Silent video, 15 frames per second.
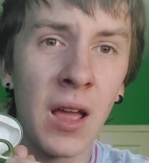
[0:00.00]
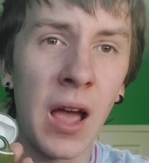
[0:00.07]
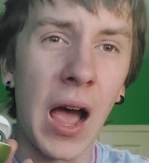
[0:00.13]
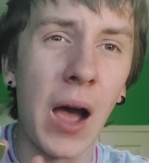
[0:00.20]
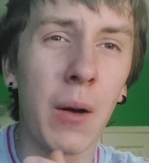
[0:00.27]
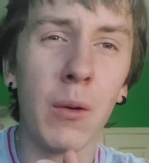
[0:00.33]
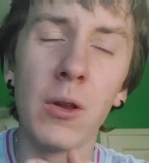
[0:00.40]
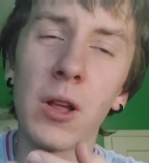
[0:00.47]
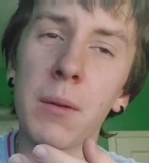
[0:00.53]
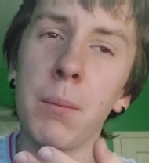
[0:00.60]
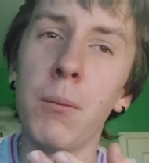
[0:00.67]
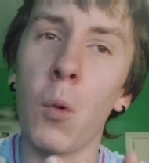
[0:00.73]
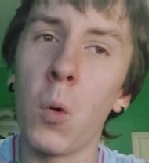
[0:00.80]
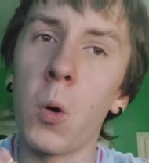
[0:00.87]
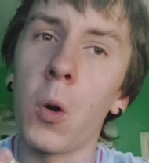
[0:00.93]
I would look
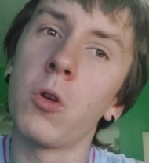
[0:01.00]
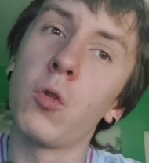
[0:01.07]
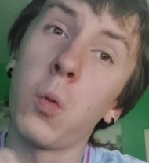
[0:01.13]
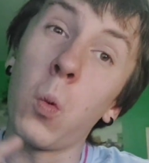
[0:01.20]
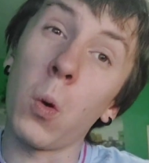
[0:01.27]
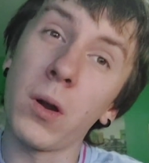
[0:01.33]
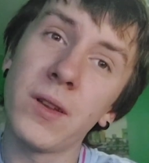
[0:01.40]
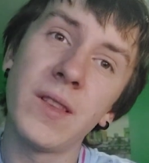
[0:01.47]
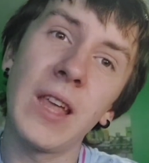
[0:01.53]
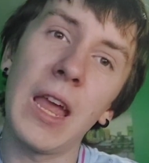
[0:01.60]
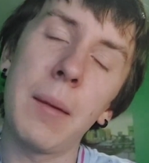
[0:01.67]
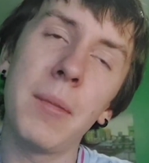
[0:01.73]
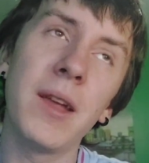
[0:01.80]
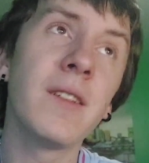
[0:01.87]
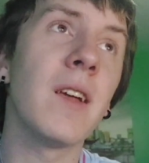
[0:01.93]
more towards the
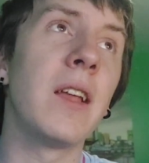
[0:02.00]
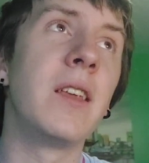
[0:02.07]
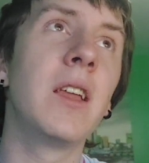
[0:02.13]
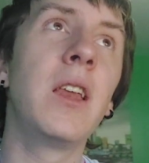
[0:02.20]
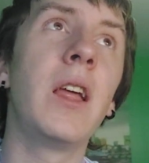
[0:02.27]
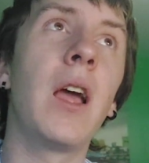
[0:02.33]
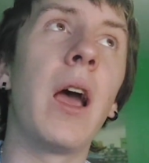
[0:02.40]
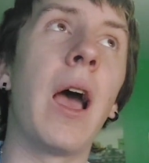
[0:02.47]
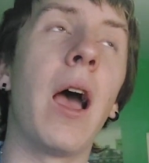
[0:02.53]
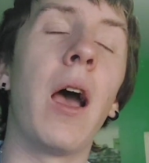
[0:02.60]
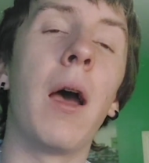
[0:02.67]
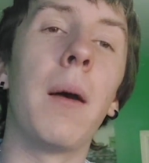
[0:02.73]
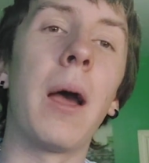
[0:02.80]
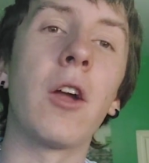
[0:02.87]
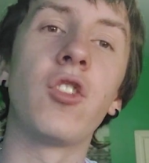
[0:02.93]
Ambis. I did
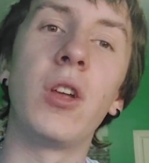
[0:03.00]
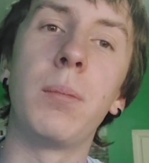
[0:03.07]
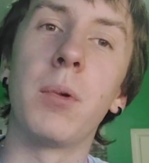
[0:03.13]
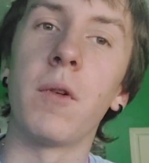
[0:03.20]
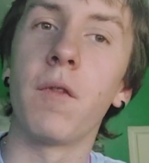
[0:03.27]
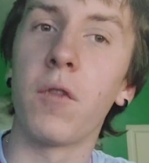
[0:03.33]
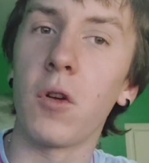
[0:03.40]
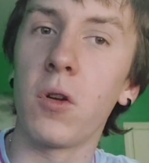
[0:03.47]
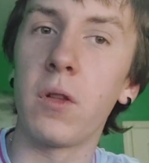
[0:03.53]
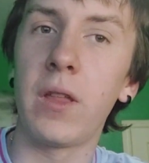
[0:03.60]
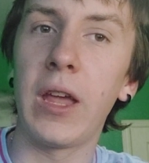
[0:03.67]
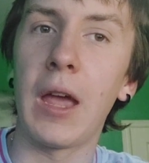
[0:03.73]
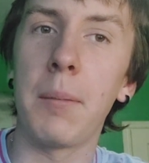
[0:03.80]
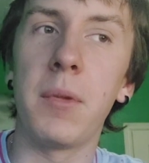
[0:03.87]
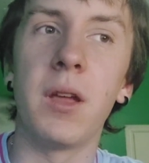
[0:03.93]
actually prefer the
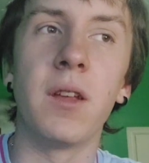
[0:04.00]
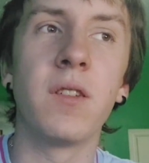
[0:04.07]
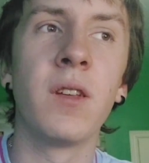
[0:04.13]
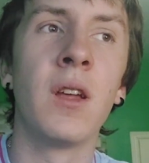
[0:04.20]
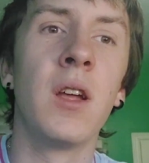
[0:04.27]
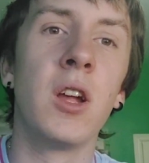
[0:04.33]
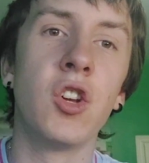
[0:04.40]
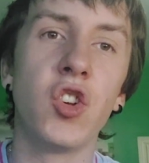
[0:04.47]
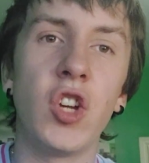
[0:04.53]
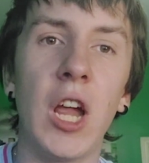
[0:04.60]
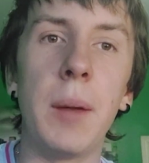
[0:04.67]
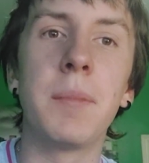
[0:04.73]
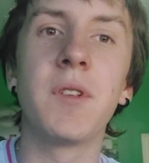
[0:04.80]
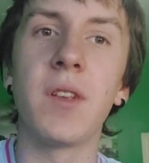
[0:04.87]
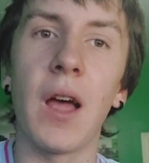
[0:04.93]
Ambis
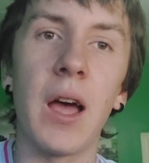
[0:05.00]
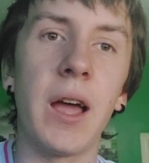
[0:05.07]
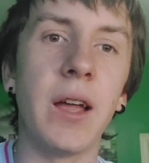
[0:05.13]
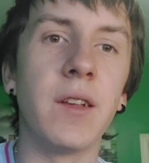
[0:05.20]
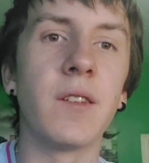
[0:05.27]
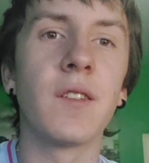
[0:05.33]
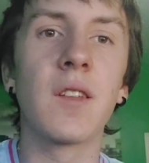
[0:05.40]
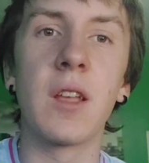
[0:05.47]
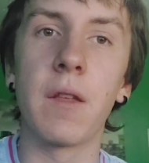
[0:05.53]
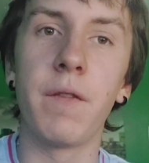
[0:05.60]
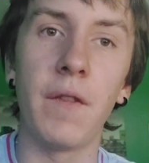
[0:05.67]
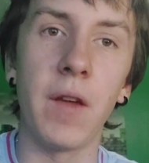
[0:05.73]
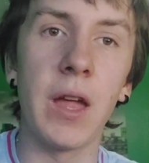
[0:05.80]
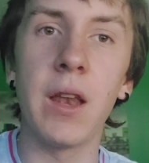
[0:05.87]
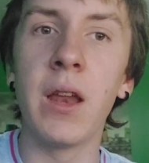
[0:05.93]
shape, size,
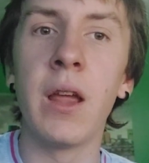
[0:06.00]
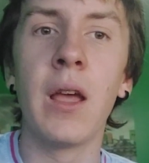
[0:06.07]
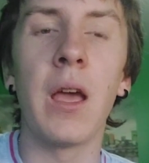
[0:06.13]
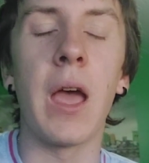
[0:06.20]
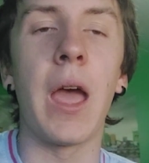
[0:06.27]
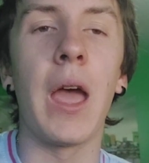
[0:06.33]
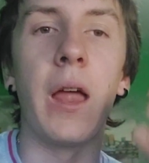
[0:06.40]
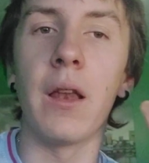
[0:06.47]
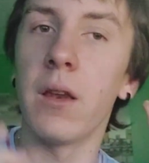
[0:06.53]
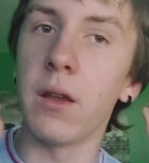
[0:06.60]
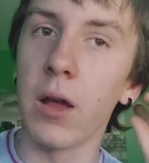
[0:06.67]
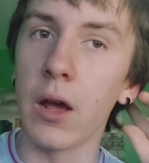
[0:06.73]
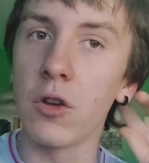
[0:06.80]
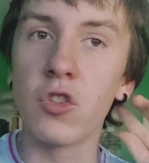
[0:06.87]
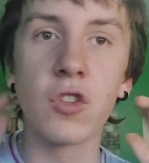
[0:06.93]
fit, and
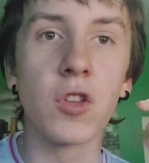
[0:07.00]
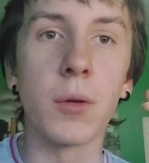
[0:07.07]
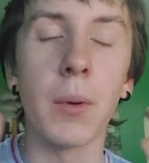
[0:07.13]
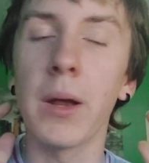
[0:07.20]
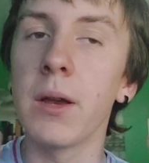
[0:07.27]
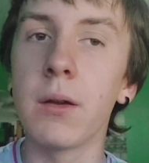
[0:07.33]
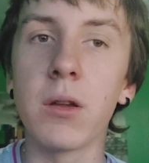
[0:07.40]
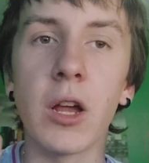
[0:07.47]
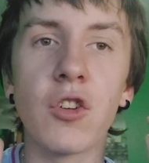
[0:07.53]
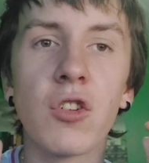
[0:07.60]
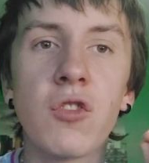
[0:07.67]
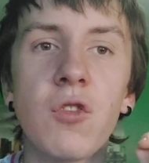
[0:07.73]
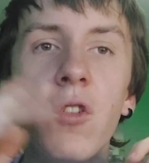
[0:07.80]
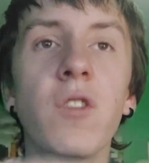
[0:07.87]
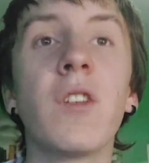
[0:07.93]
just the touch
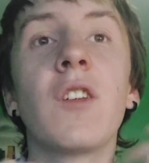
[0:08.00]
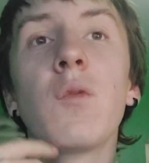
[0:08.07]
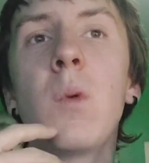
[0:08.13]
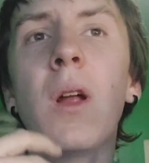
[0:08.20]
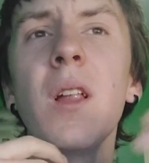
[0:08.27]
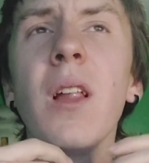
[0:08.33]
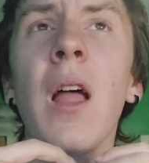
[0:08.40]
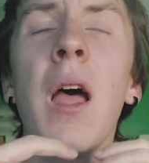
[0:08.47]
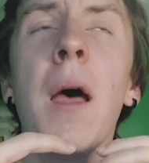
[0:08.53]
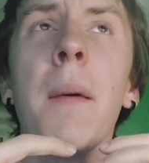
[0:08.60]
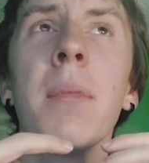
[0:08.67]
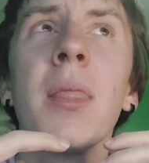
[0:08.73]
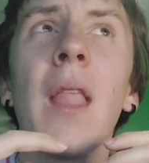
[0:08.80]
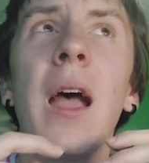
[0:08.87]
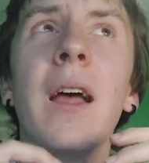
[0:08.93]
controls, as well
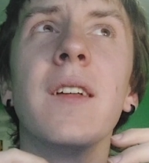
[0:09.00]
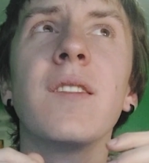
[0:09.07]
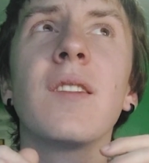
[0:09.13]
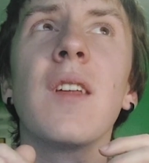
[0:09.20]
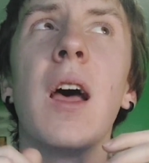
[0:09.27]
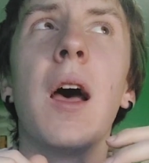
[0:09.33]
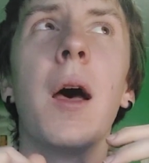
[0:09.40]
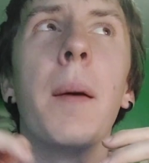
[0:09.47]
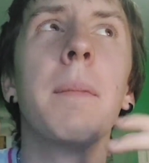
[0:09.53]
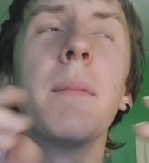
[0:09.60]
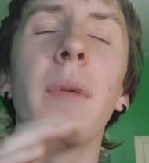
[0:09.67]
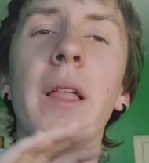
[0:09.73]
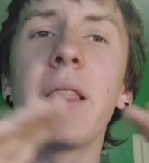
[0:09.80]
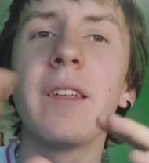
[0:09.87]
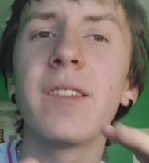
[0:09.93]
as
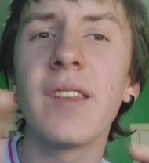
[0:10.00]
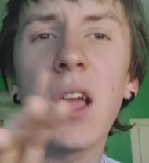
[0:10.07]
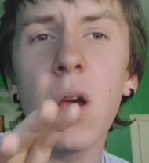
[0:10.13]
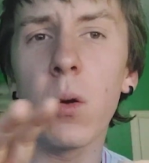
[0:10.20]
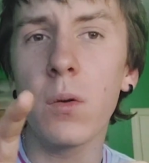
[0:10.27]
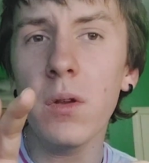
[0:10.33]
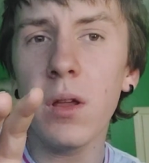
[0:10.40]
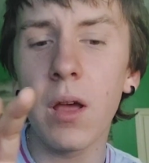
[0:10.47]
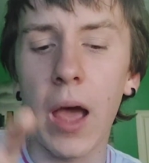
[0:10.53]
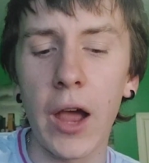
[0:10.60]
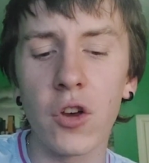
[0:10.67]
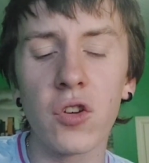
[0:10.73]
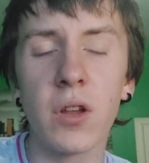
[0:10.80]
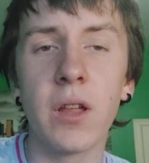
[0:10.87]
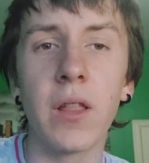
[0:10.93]
but the sound
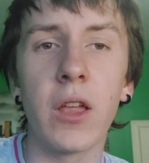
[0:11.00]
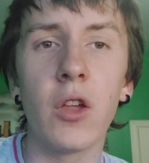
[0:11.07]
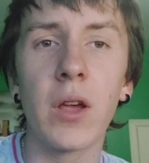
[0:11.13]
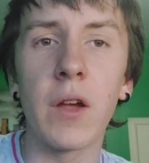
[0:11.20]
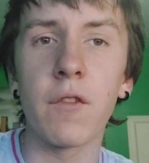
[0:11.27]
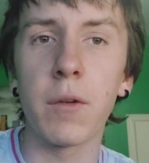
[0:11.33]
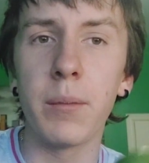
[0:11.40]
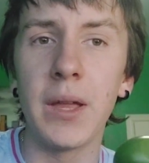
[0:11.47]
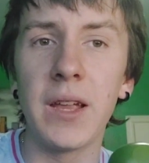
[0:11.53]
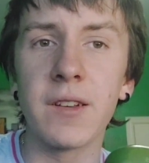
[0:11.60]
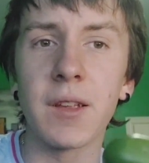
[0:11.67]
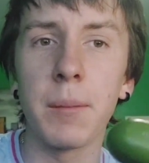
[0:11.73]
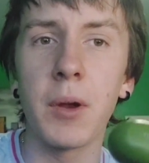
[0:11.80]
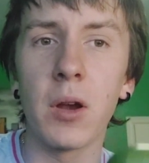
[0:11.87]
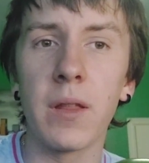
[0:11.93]
actually that you get from these
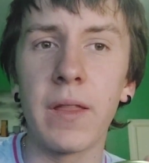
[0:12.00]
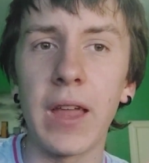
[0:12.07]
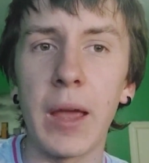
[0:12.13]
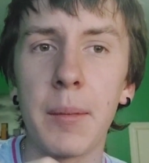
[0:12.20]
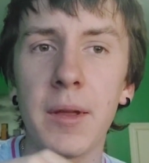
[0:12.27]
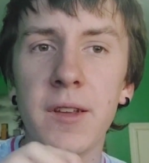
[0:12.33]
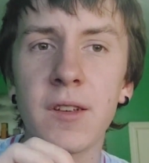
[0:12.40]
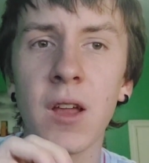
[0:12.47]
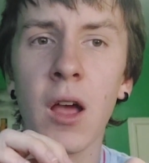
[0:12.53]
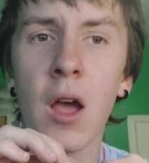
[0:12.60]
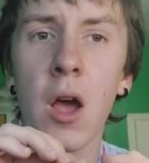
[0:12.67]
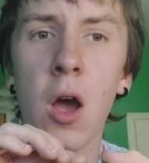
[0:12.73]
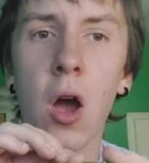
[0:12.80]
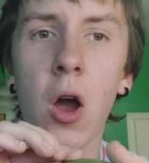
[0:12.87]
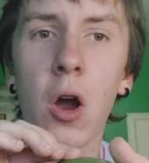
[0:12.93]
compared to the Ambis
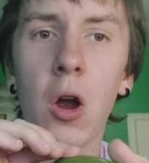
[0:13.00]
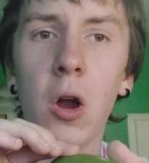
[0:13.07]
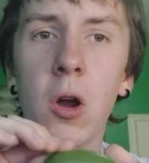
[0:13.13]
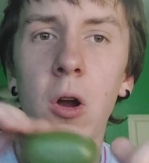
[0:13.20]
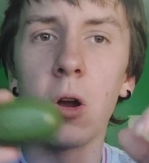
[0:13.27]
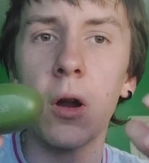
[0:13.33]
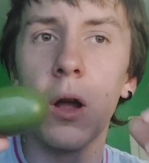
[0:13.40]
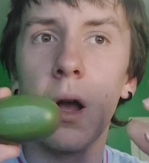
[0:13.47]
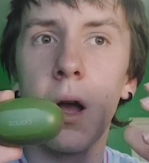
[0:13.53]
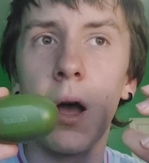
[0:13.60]
are